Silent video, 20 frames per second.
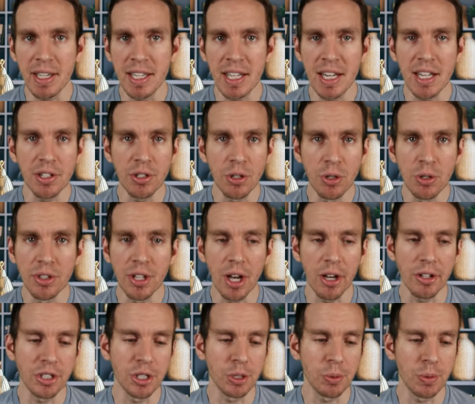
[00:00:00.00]
in
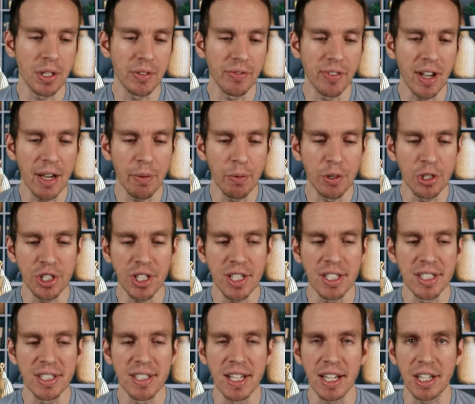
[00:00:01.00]
2025, which
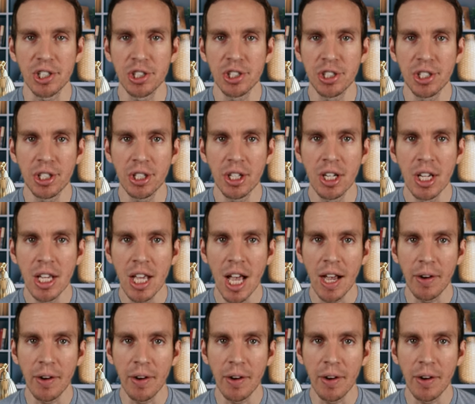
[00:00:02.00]
is next year.